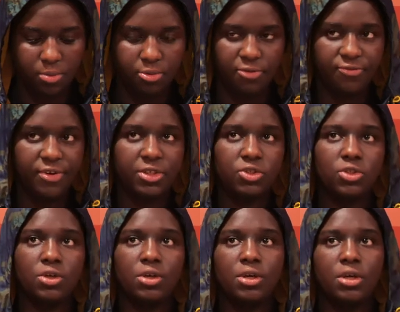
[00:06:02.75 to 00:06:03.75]

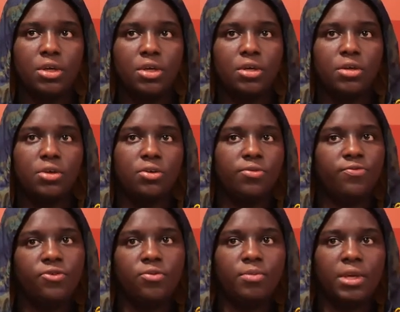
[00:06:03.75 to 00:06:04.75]
Professor, you
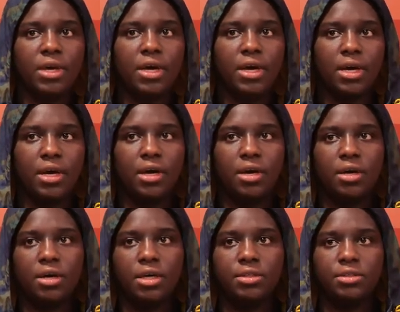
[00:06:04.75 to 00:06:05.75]
feel me?
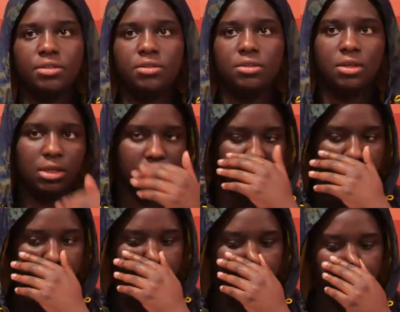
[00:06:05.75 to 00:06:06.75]
I
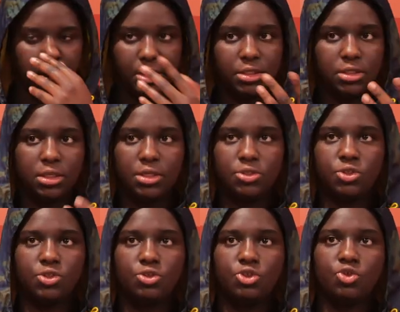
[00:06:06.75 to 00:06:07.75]
decided to
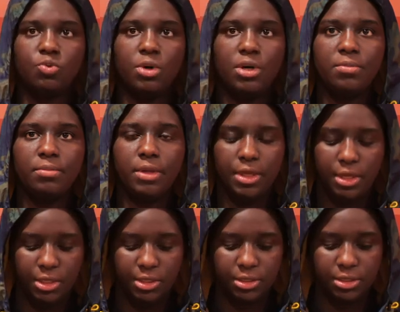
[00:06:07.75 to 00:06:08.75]
search you up,
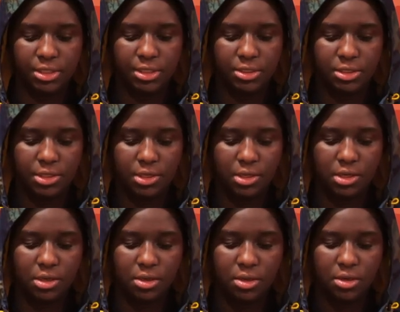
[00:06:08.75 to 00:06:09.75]
and it says here
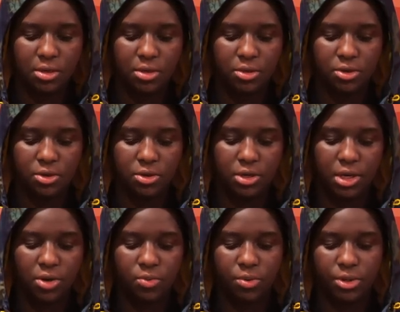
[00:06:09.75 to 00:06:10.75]
that your
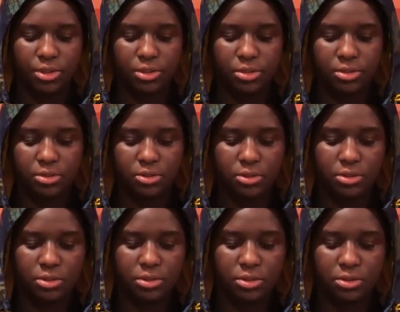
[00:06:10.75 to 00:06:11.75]
network
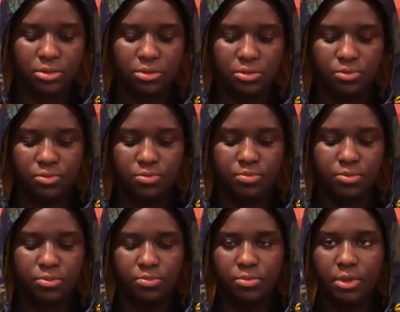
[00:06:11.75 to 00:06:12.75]
is,
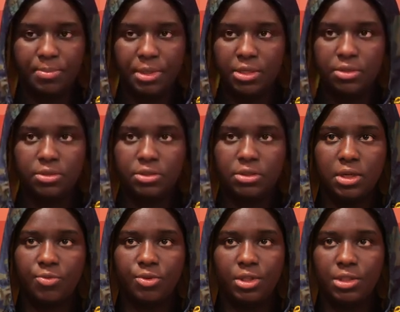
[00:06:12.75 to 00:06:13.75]
it's
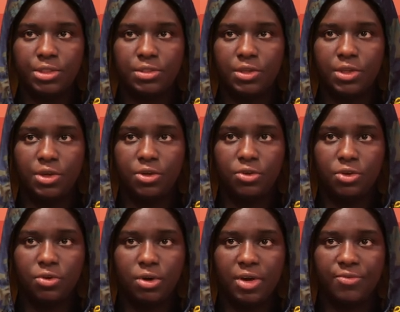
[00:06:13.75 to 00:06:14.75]
not really listed here. You
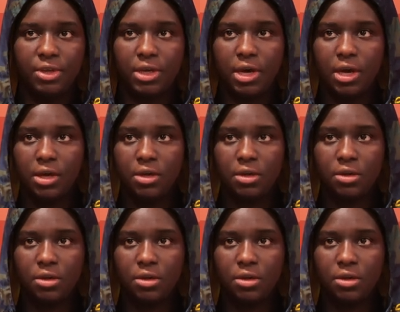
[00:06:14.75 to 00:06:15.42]
don't have a yacht.